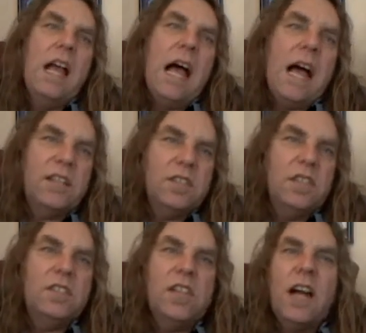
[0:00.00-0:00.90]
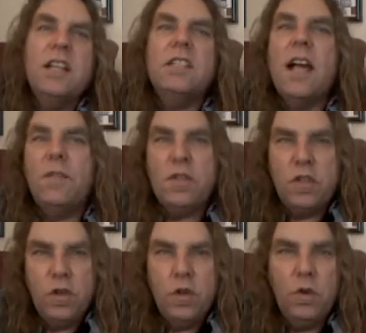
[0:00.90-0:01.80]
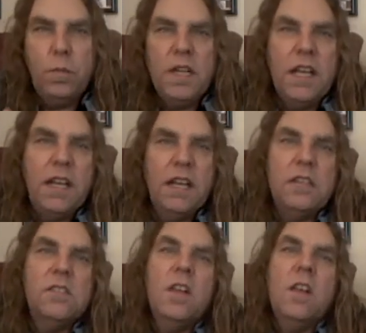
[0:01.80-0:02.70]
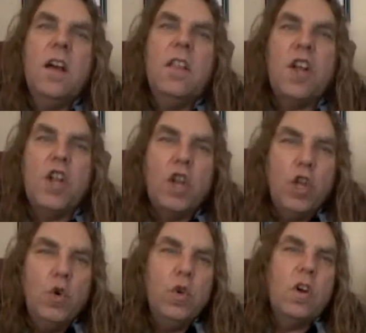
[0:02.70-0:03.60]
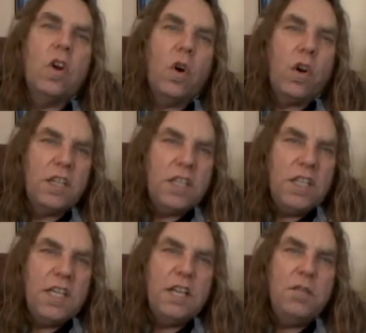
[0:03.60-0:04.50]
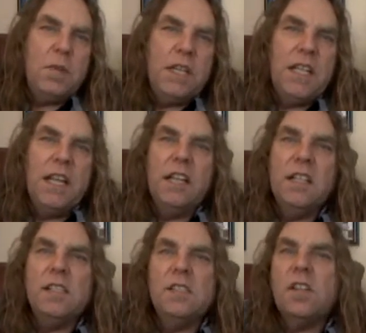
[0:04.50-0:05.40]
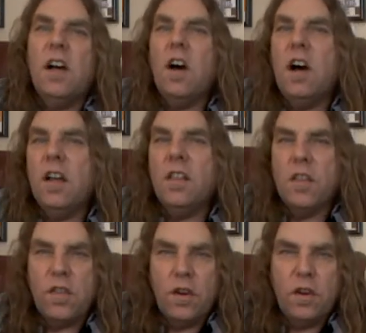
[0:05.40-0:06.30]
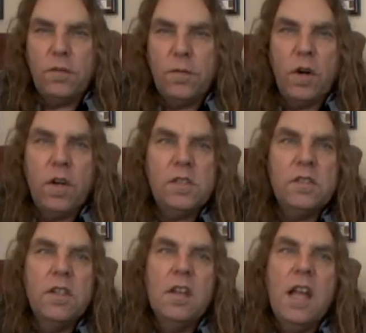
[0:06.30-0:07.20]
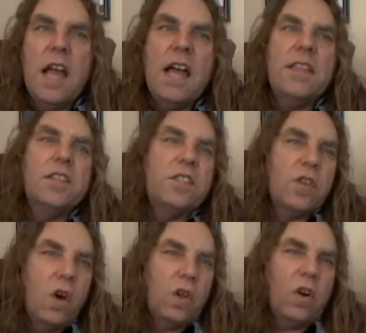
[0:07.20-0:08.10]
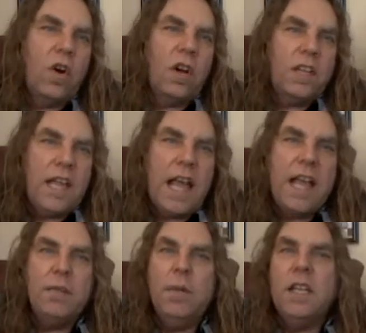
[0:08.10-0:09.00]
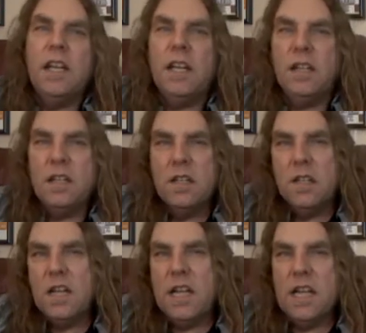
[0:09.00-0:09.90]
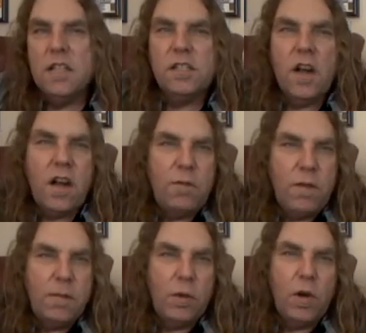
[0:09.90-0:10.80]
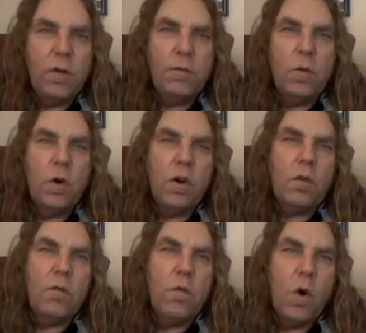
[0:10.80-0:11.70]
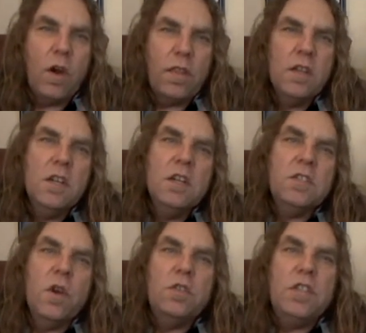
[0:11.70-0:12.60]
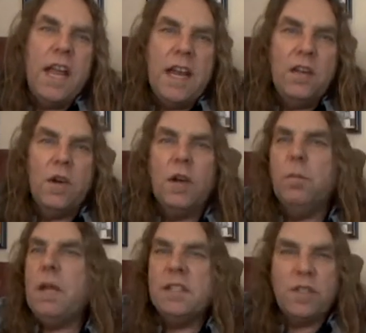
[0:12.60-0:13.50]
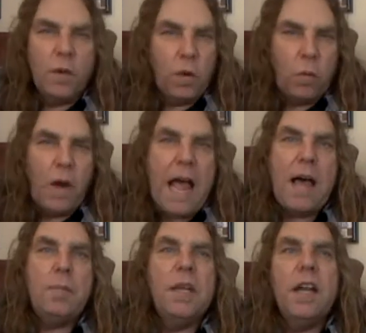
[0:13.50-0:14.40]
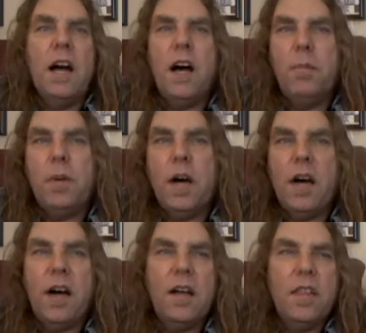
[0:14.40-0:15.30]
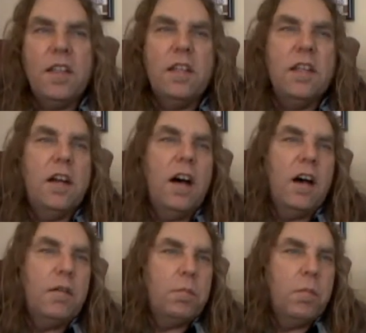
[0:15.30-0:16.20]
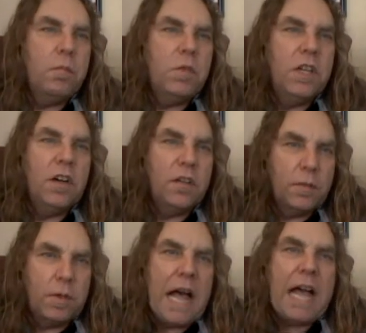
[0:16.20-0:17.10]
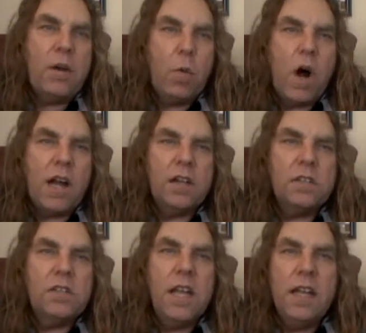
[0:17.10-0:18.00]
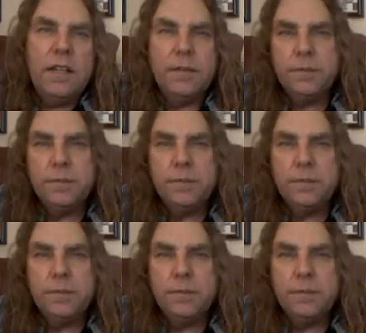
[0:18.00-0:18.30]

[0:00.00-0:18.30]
Actually, the Chinese have two beginnings. The lunar or yin beginning is the 31st, and the solar or yang beginning is on February 4th. So January, basically we're wrapping up the year of the black water snake.